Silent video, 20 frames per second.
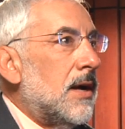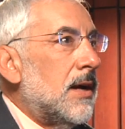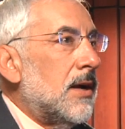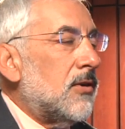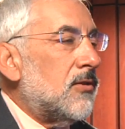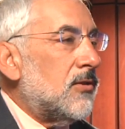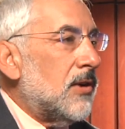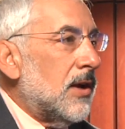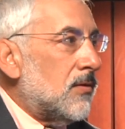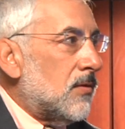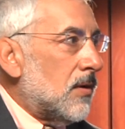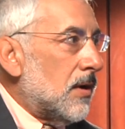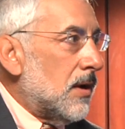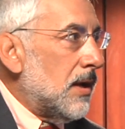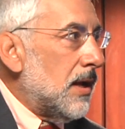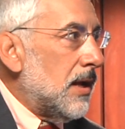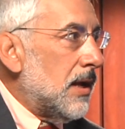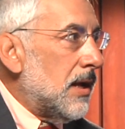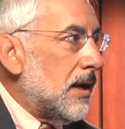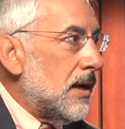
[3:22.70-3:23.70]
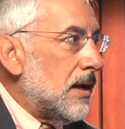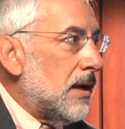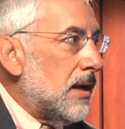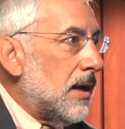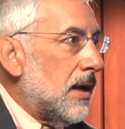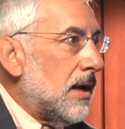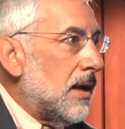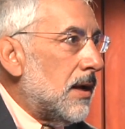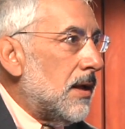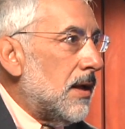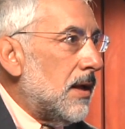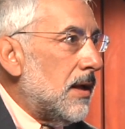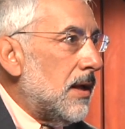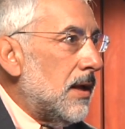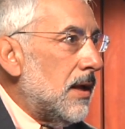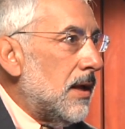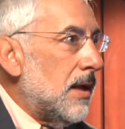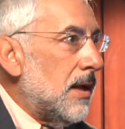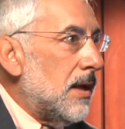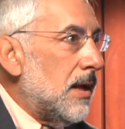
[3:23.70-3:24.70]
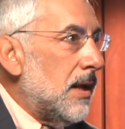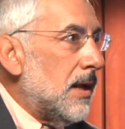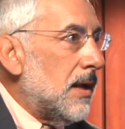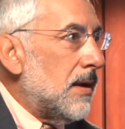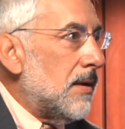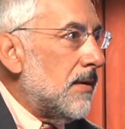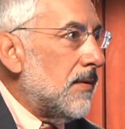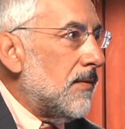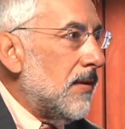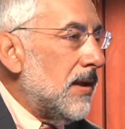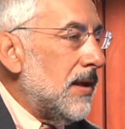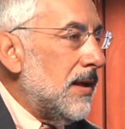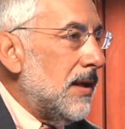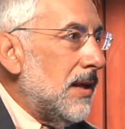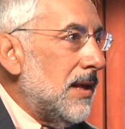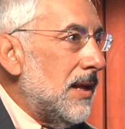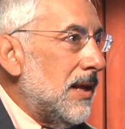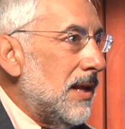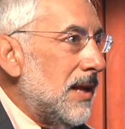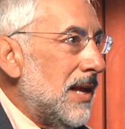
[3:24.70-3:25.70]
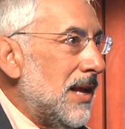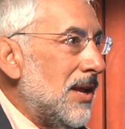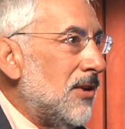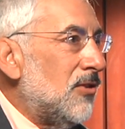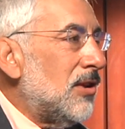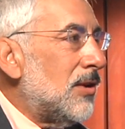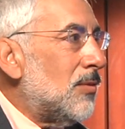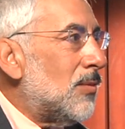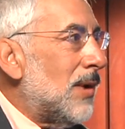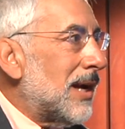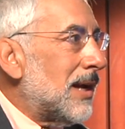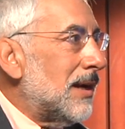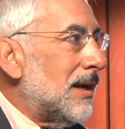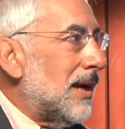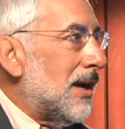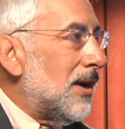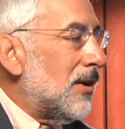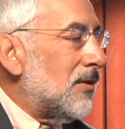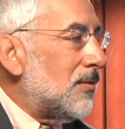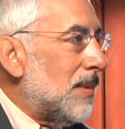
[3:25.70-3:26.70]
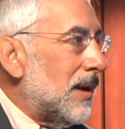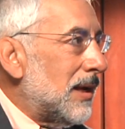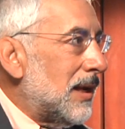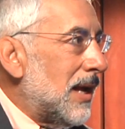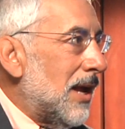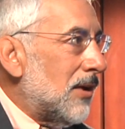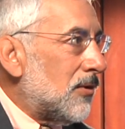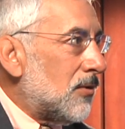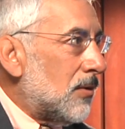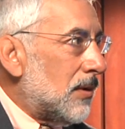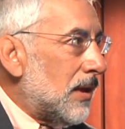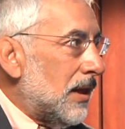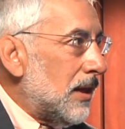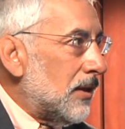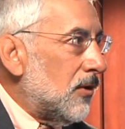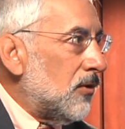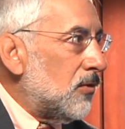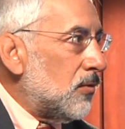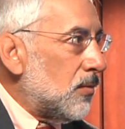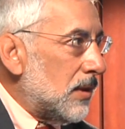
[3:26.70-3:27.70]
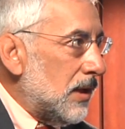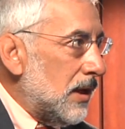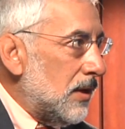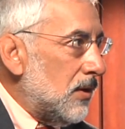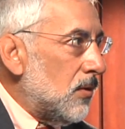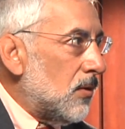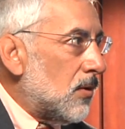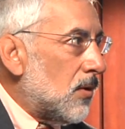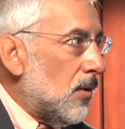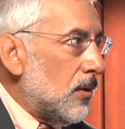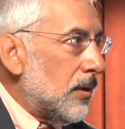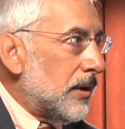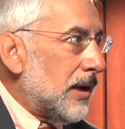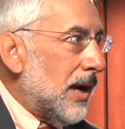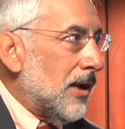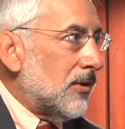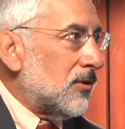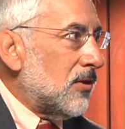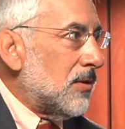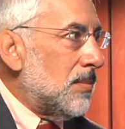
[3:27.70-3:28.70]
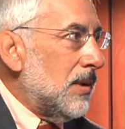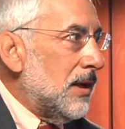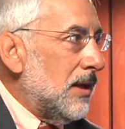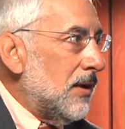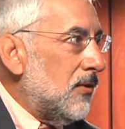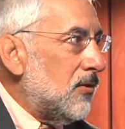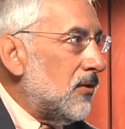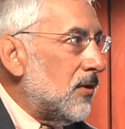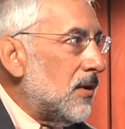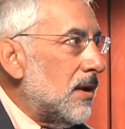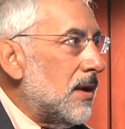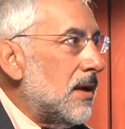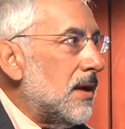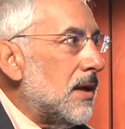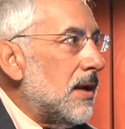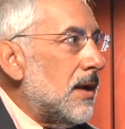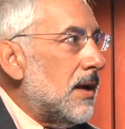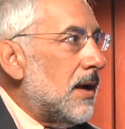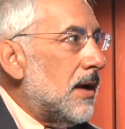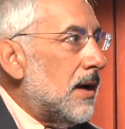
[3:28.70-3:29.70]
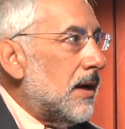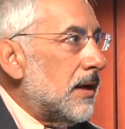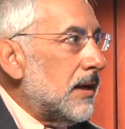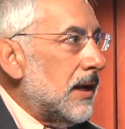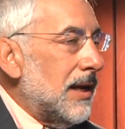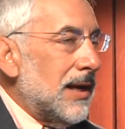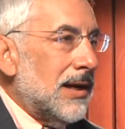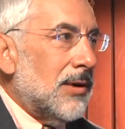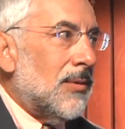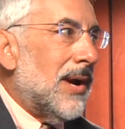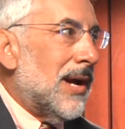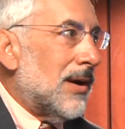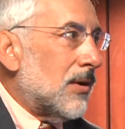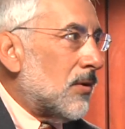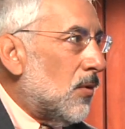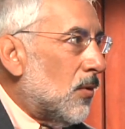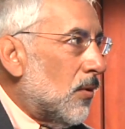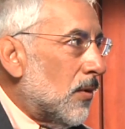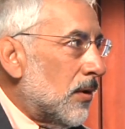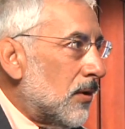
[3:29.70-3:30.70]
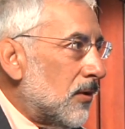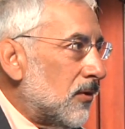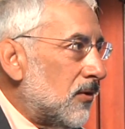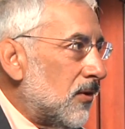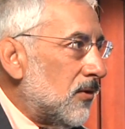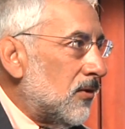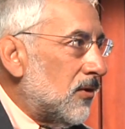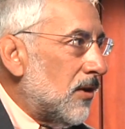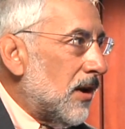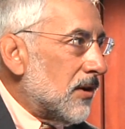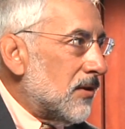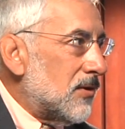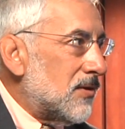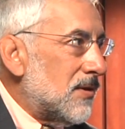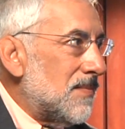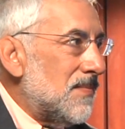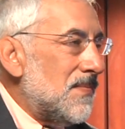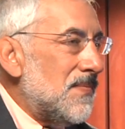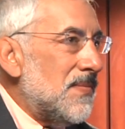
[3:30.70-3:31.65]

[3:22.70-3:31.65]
etc., and easily recognized by gastroenterologists when they do colonoscopies, getting around corners and such.